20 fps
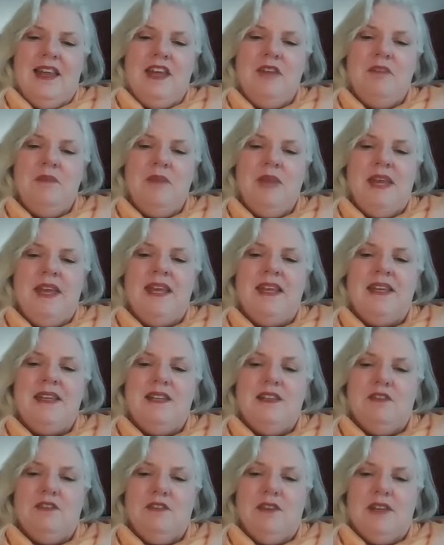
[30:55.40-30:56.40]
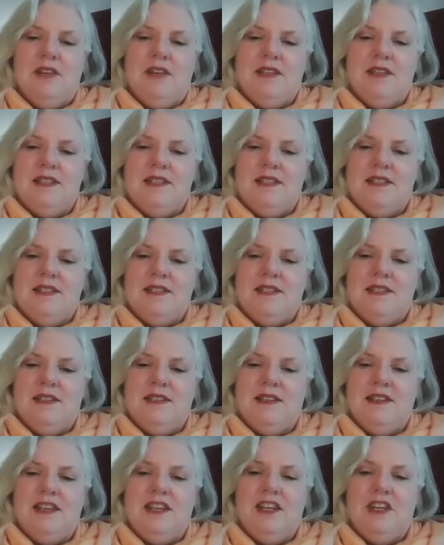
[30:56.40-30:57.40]
and make a difference
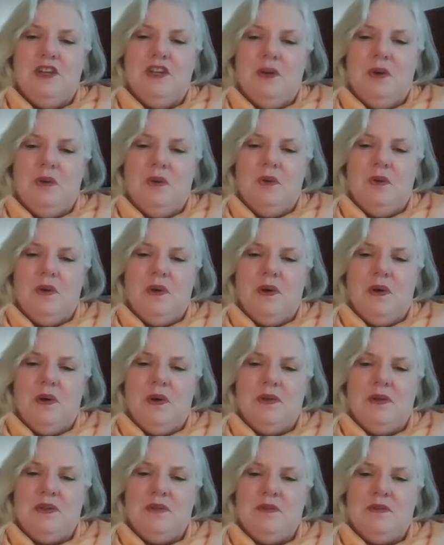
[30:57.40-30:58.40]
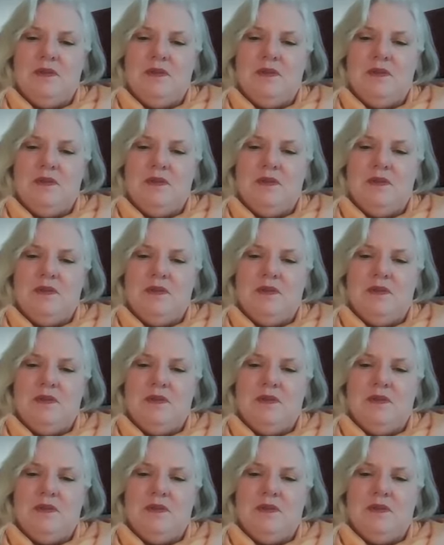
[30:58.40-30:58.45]
in your world.